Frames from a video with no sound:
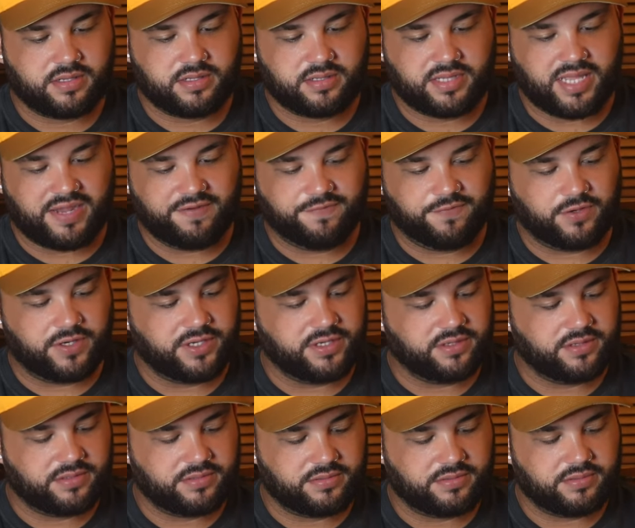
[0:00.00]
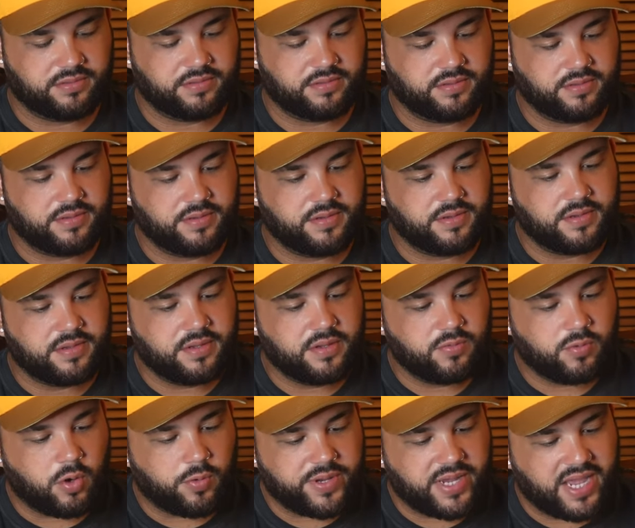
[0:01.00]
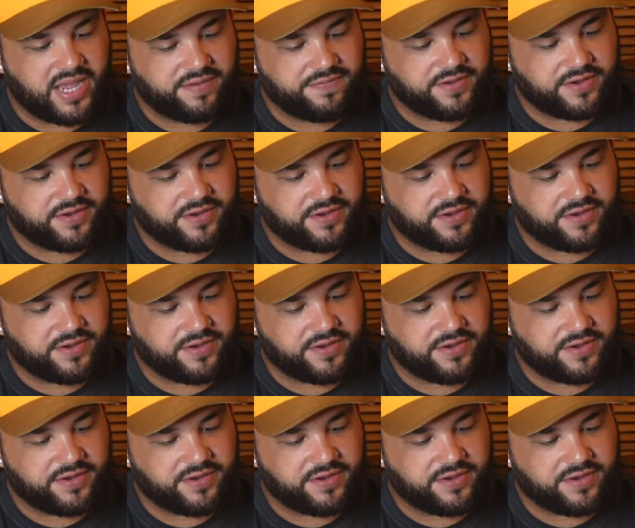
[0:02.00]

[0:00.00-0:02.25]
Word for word: Thankfully. What we have